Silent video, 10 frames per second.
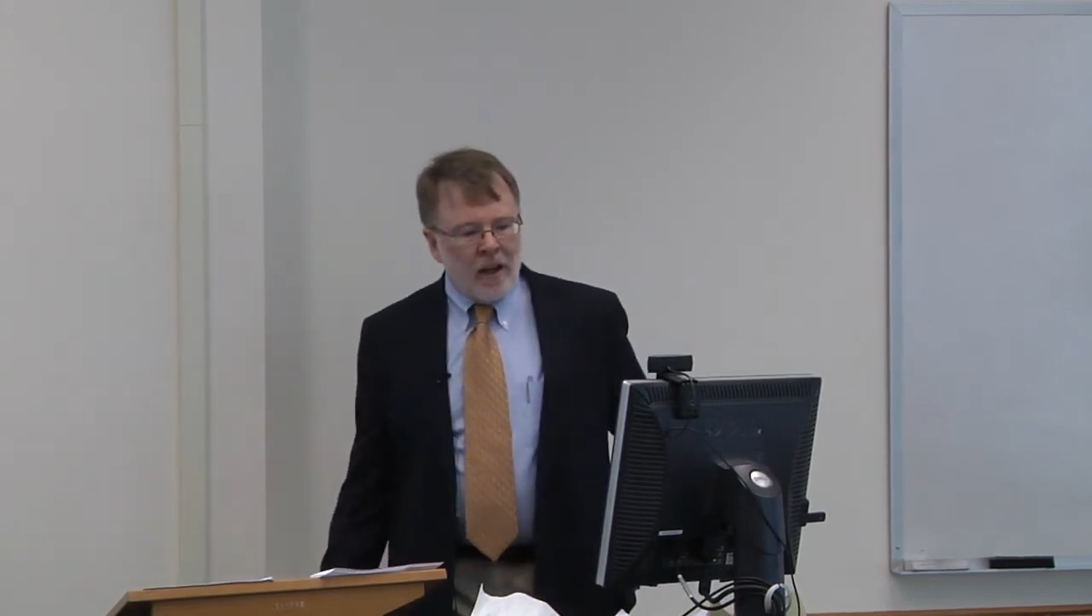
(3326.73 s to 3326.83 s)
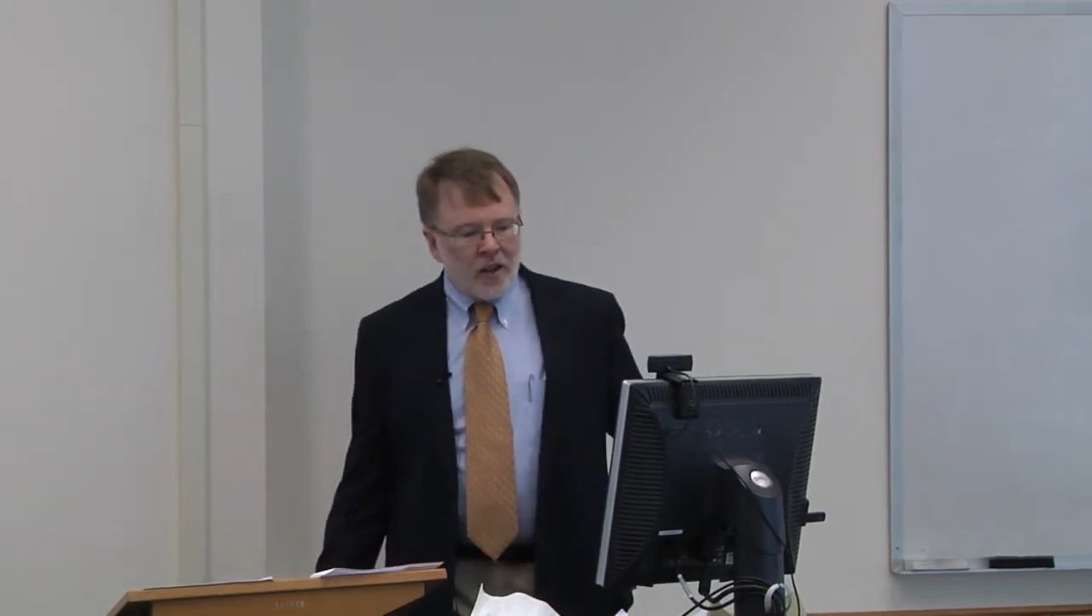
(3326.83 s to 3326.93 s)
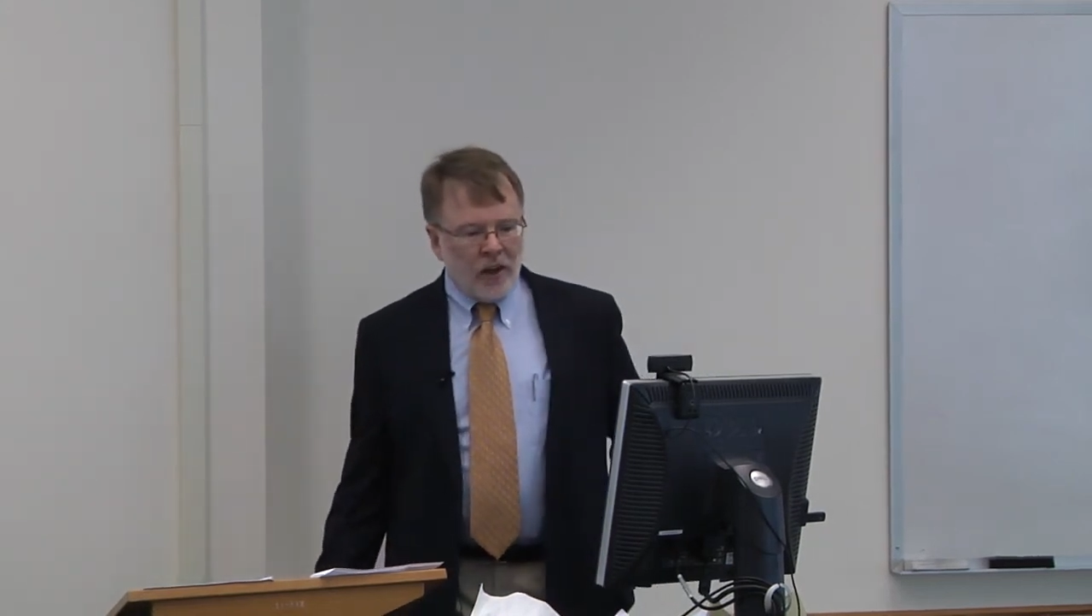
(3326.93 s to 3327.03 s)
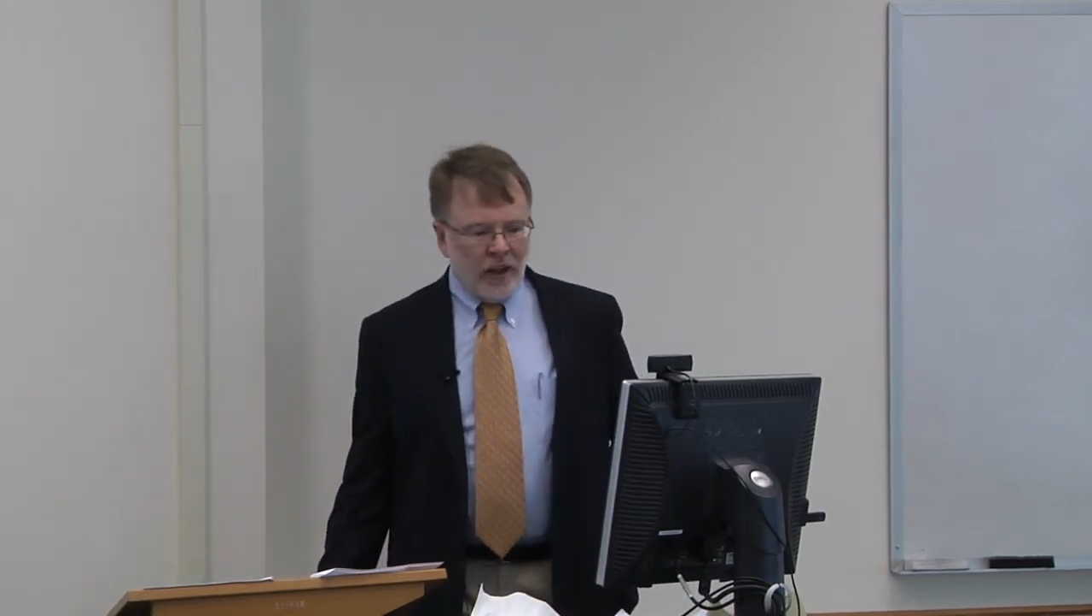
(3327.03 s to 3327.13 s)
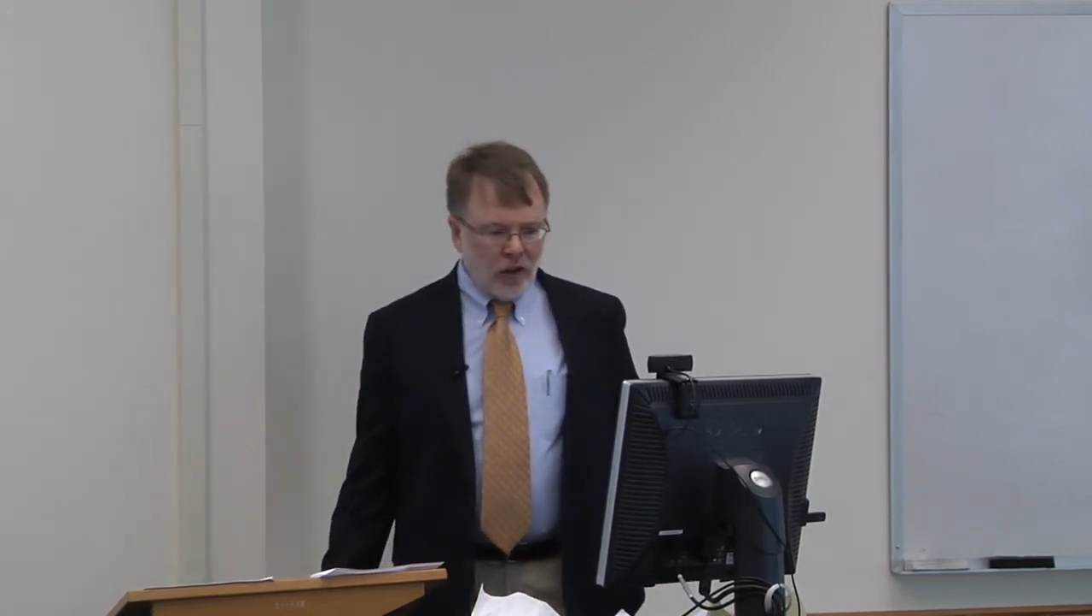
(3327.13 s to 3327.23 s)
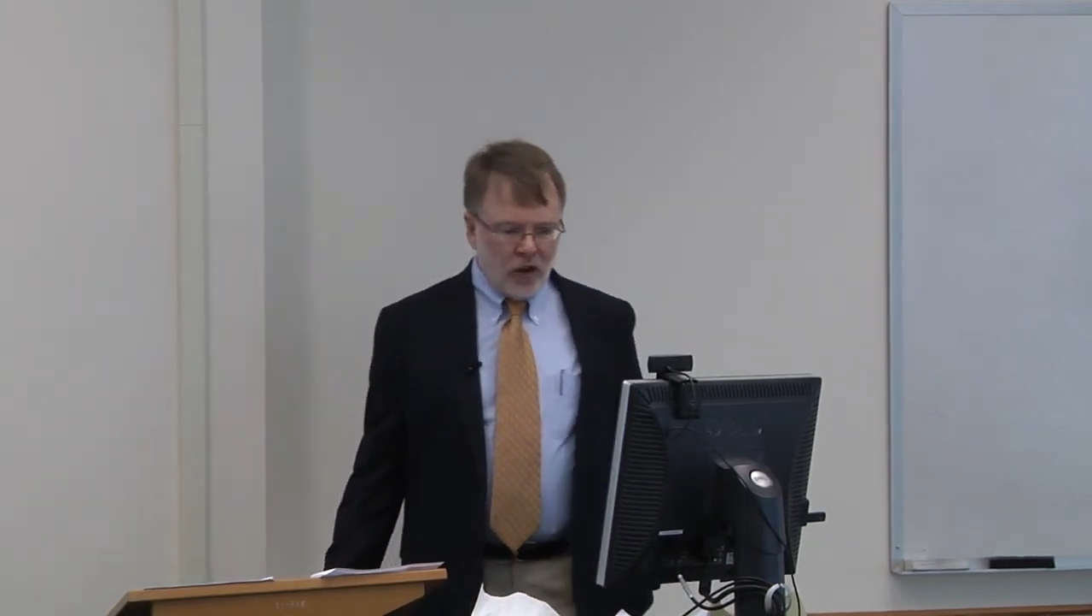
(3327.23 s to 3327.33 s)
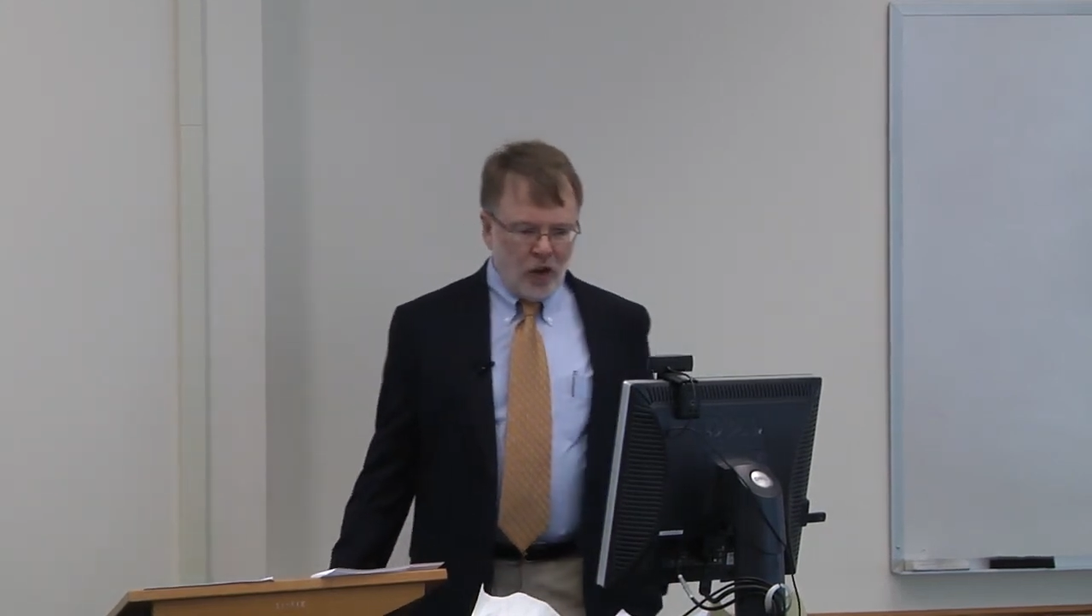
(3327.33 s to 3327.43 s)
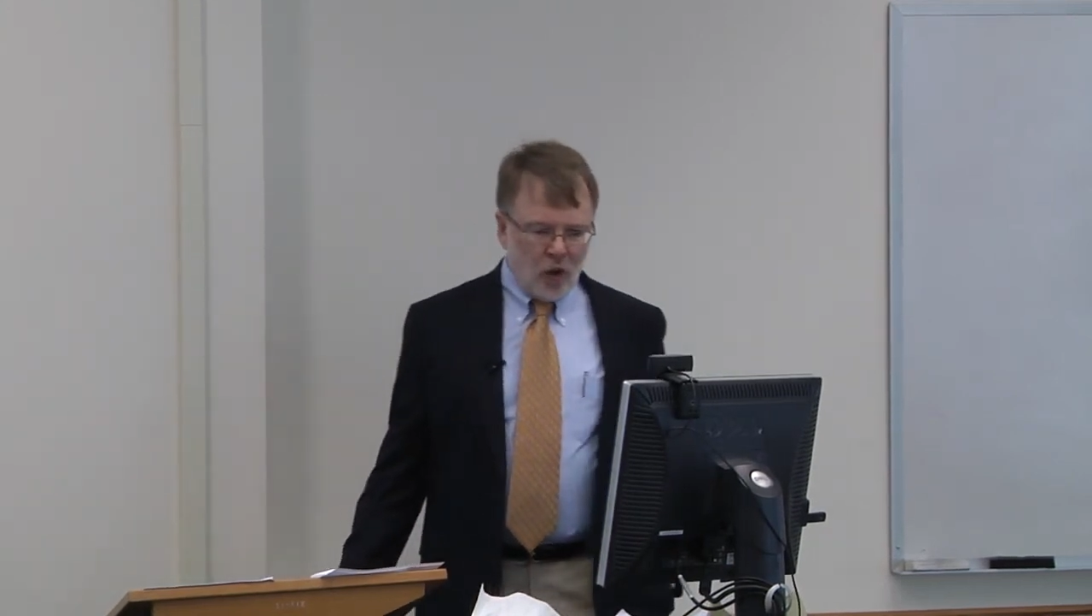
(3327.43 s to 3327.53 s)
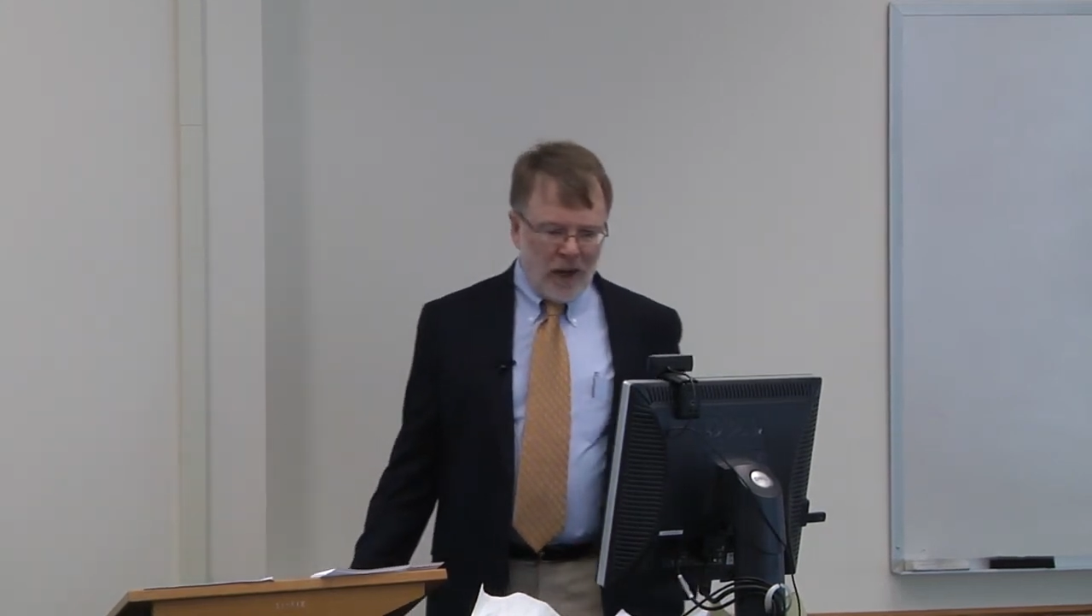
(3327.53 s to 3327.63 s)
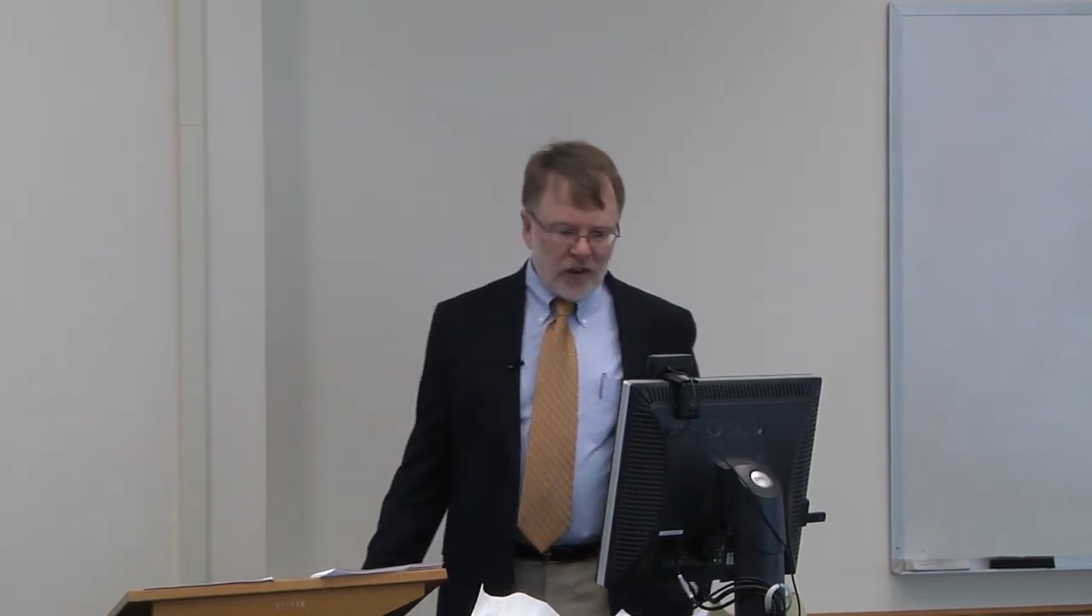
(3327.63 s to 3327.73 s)
So here's two
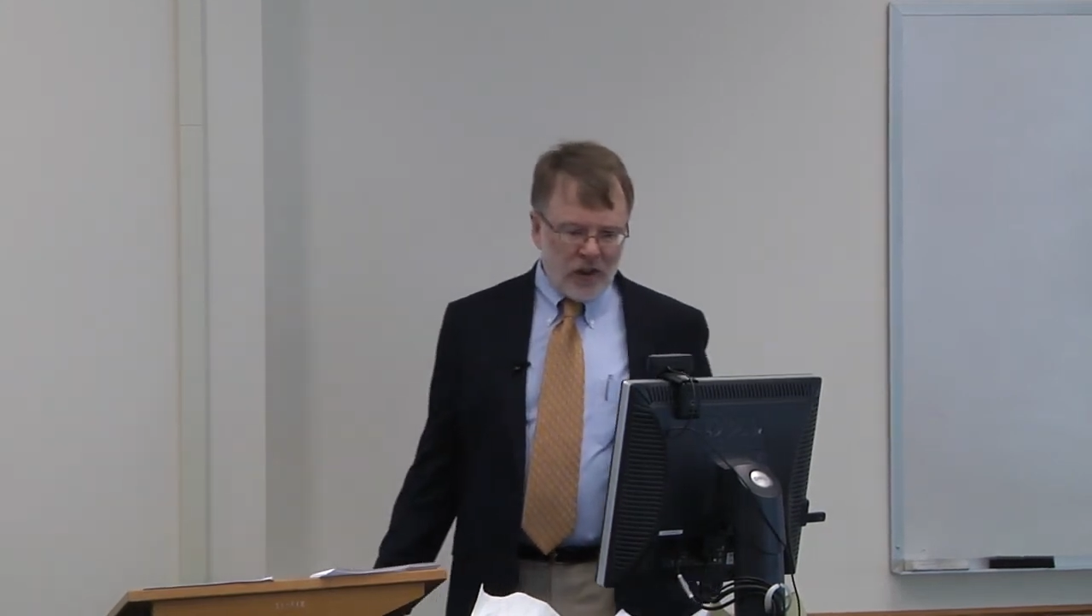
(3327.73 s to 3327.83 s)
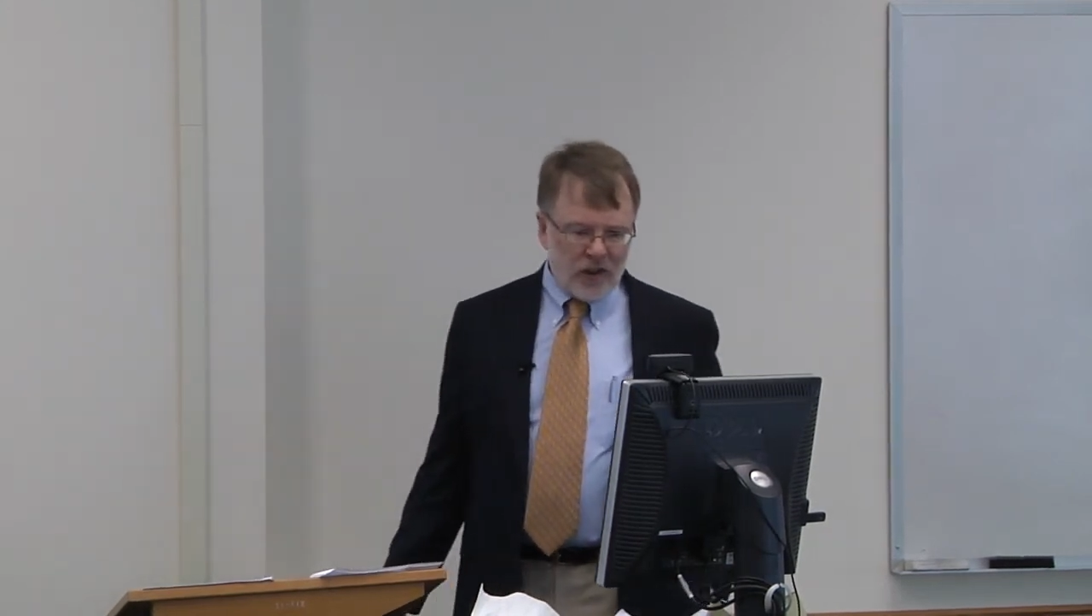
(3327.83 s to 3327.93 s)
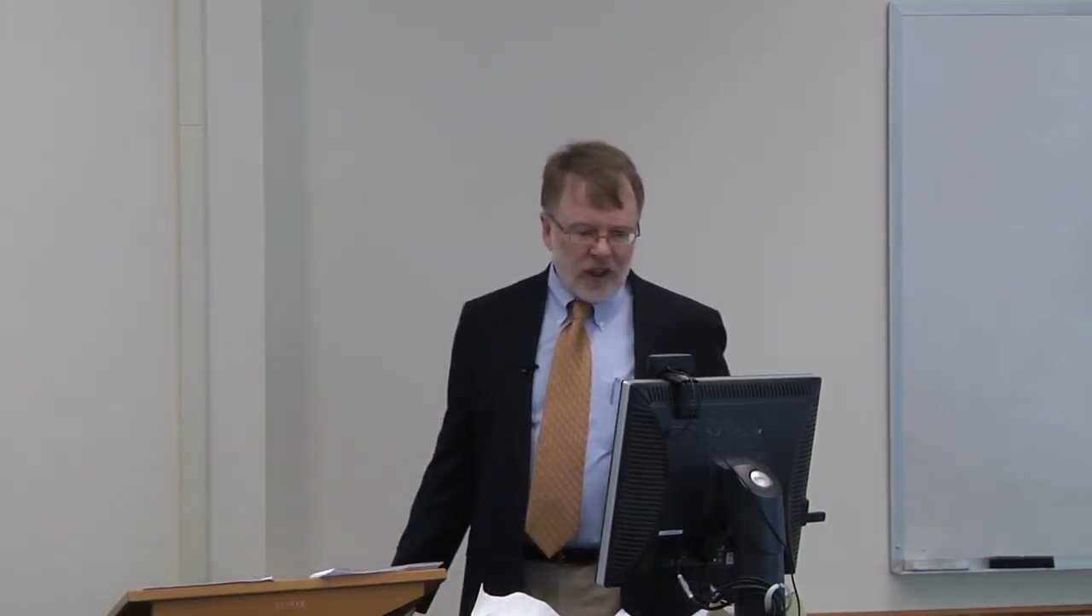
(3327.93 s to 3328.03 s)
questions